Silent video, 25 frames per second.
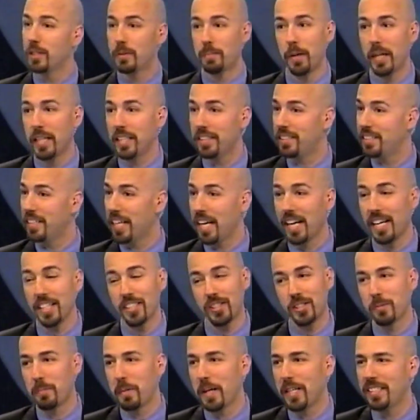Space Day. It's
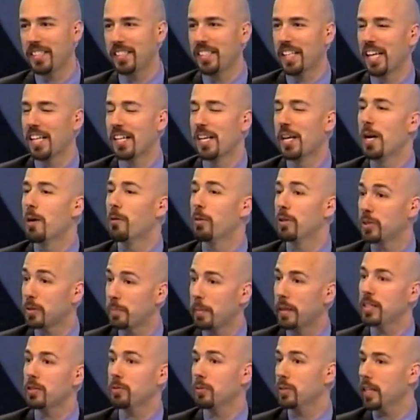Space Day. Well,
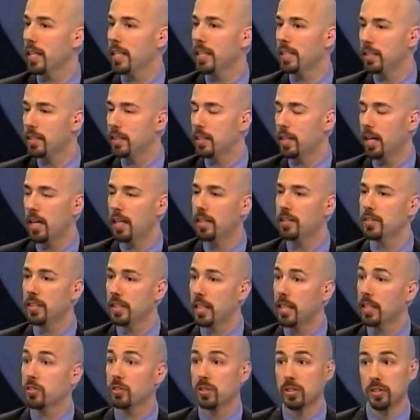space-related content
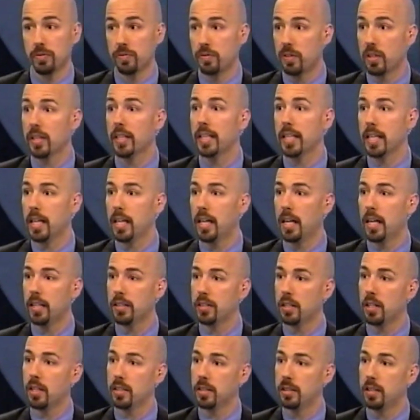actually is very hot
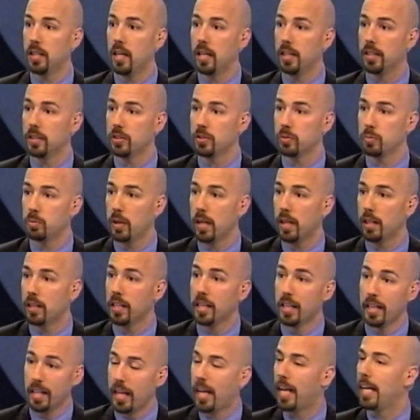online as well.
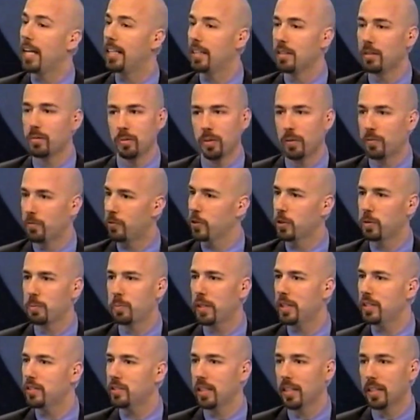And the first
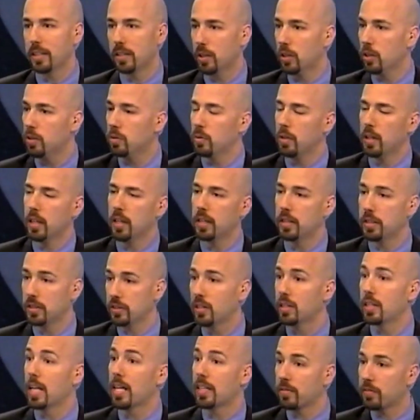place they go, there's a
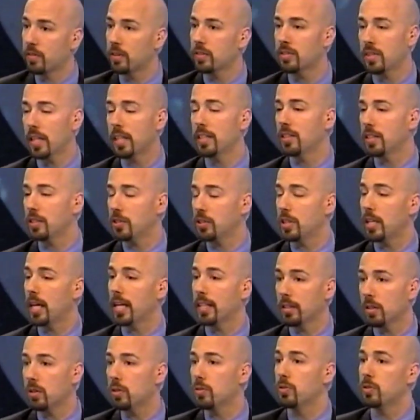lot of sites that you can
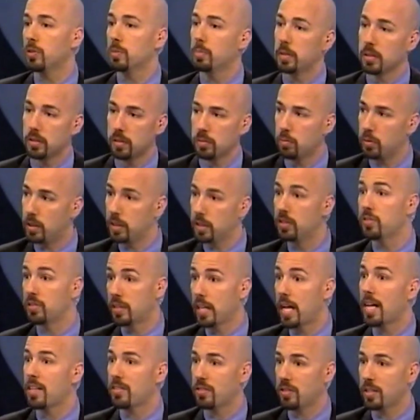go to, but is
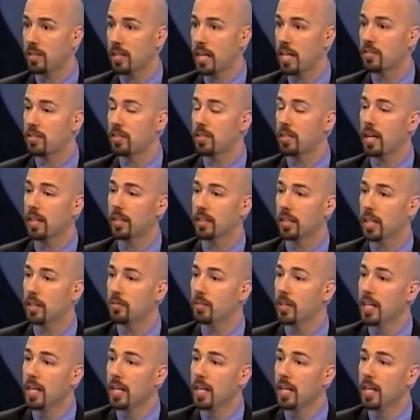NASA, nasa.gov.